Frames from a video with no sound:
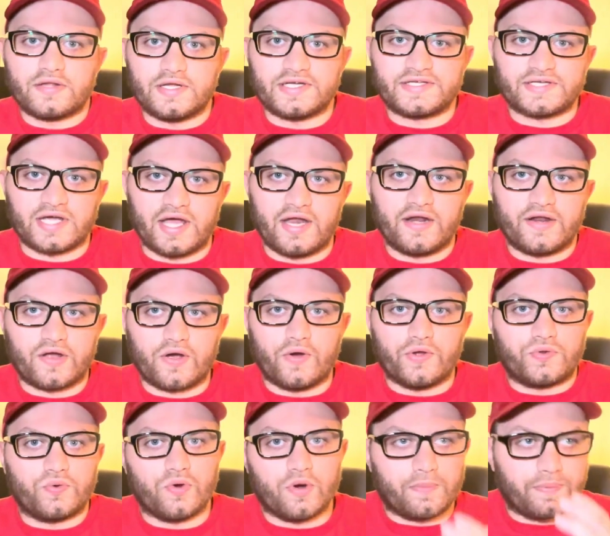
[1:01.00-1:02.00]
decided to go
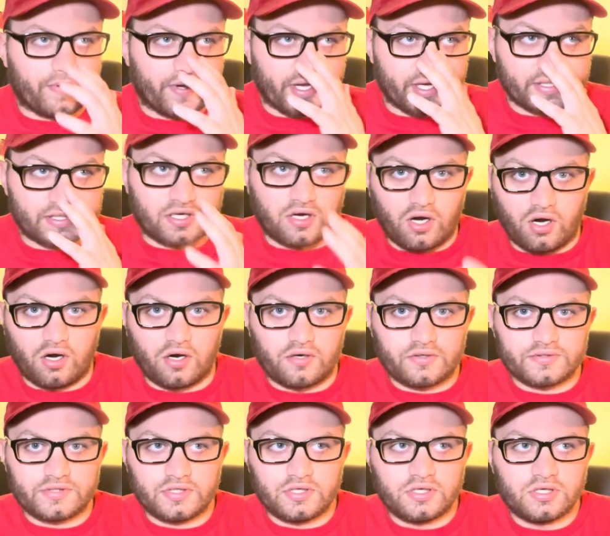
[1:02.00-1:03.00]
to a place
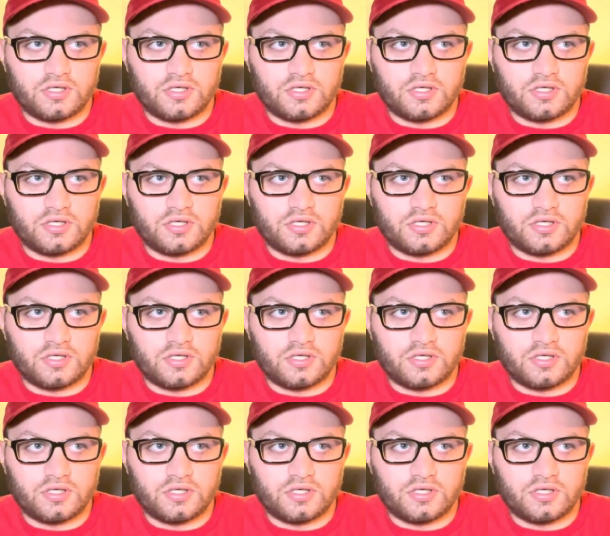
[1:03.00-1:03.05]
called